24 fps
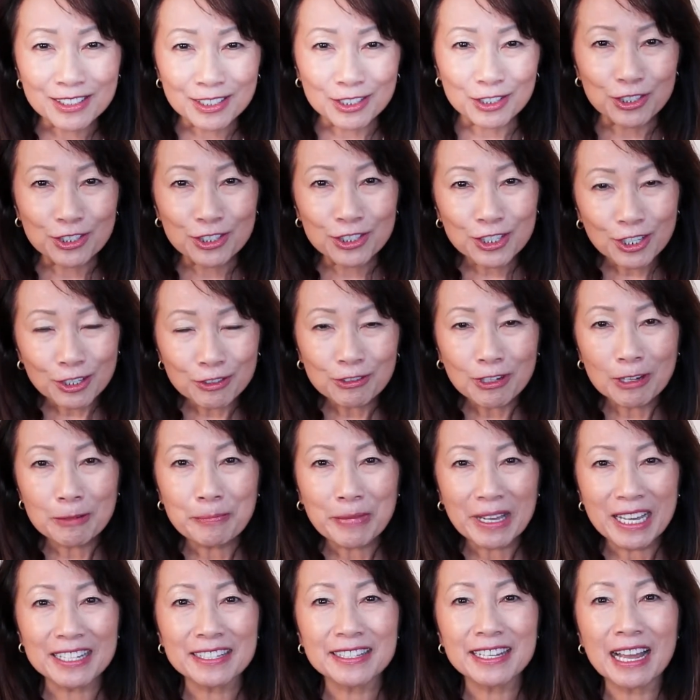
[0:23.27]
to show up
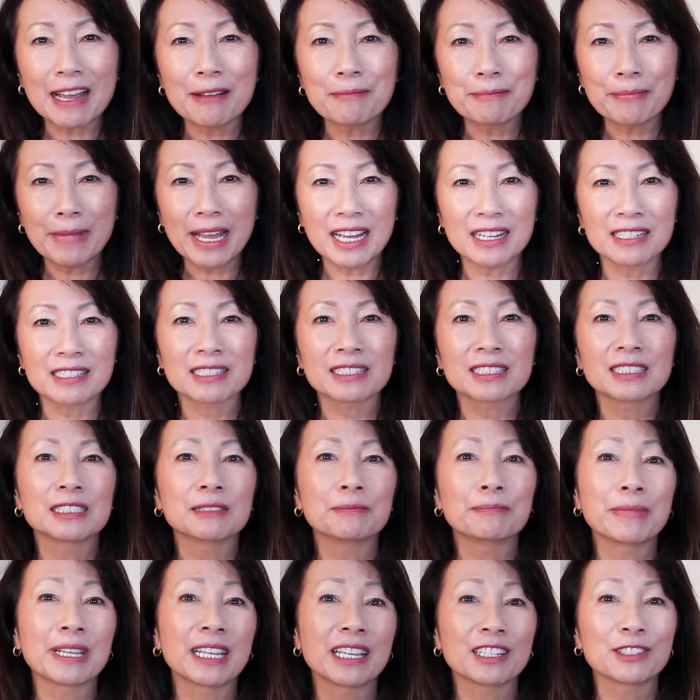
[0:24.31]
as that
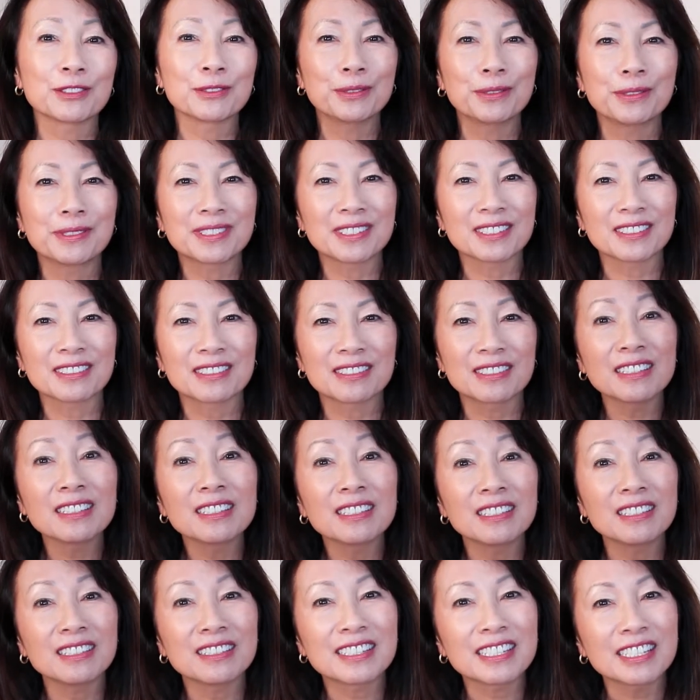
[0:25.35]
masculine man who
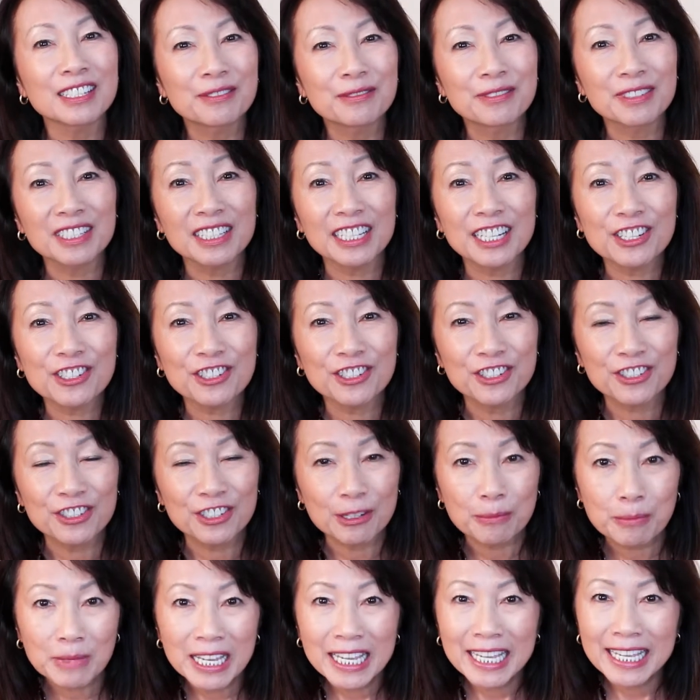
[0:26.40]
succeeds in
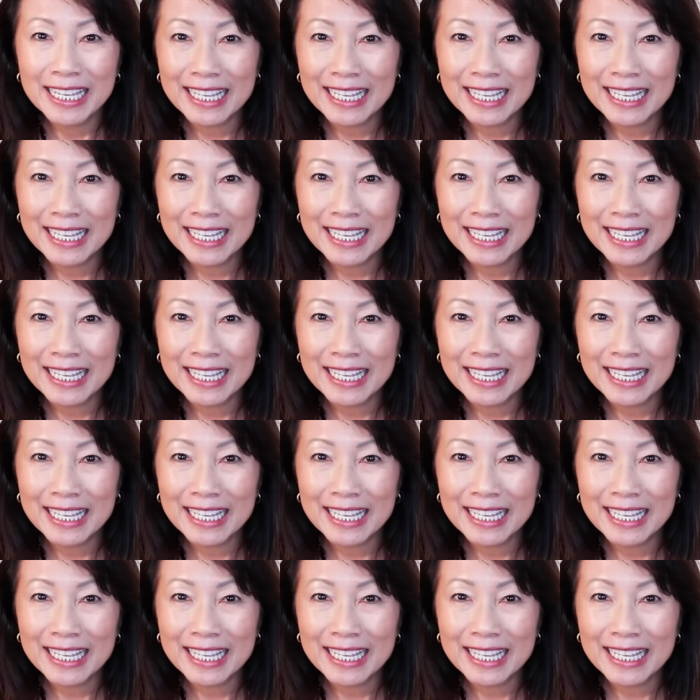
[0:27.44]
relationship